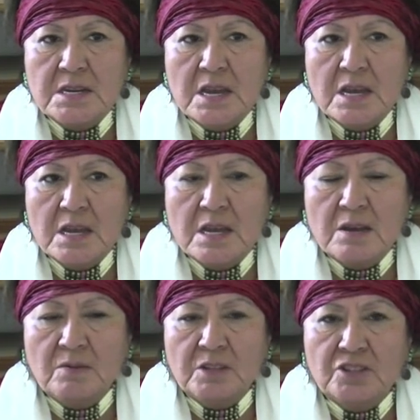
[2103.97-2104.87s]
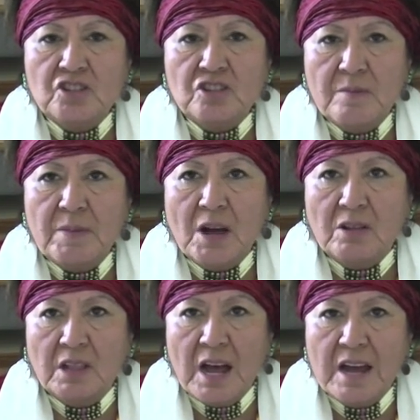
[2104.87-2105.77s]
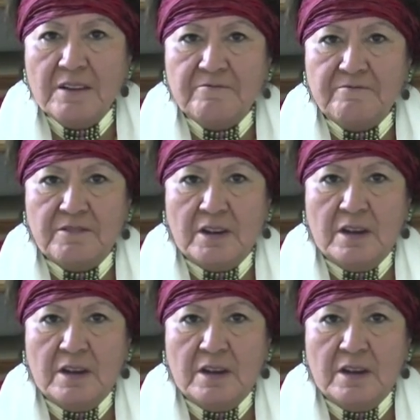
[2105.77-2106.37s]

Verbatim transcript: uh, was about life.